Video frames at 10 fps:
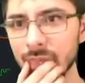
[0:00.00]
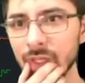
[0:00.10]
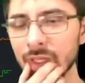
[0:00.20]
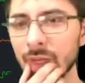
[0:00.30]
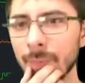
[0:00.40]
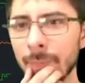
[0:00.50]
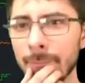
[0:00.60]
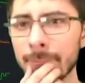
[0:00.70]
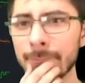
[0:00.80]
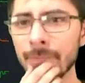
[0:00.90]
Yeah.
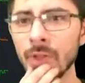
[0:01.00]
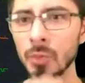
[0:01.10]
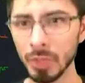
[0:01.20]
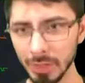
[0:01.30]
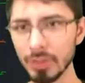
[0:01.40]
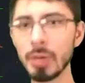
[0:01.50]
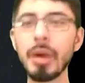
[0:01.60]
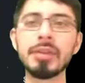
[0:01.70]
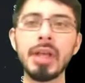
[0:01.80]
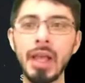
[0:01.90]
Whatever
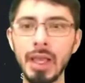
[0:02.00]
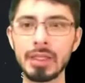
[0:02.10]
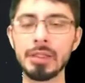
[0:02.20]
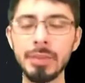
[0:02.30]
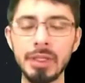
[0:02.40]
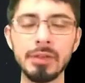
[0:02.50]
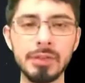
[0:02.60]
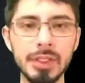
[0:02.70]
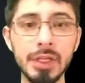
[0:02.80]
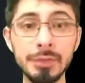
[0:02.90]
amount I had at the beginning of
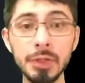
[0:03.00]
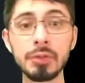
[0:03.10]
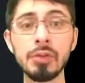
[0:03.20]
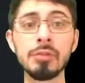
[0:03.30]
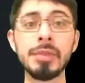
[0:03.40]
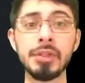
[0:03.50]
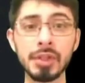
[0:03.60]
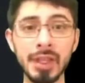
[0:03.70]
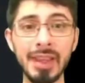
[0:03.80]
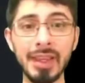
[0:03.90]
the year, if you had told me you're
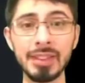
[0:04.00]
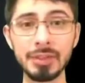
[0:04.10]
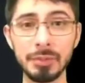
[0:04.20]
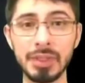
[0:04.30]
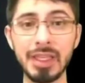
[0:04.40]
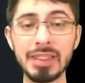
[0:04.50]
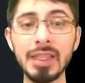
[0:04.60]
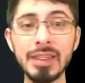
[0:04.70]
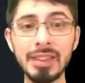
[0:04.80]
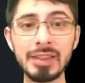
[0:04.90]
going to end with like
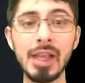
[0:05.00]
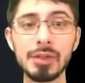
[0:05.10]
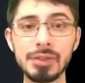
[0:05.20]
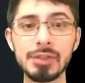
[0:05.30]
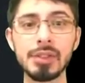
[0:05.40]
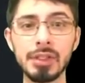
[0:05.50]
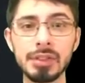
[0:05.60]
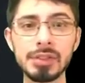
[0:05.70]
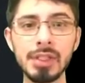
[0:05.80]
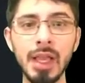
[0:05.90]

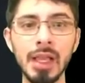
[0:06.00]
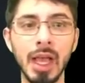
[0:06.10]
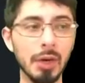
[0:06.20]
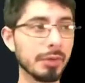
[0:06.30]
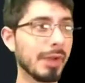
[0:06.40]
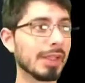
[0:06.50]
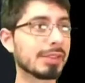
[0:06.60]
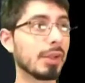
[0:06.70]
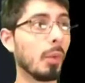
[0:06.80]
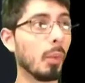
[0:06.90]
$90,000, I would have
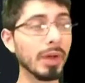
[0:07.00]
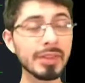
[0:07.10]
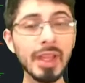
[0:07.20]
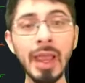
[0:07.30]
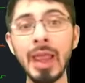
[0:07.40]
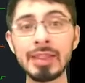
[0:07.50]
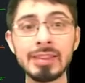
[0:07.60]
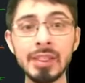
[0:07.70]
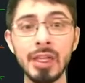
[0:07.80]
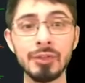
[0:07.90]
asked, what the heck
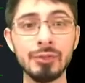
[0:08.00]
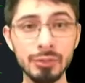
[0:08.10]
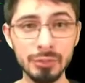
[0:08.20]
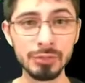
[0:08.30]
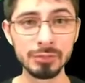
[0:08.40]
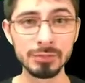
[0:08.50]
did I do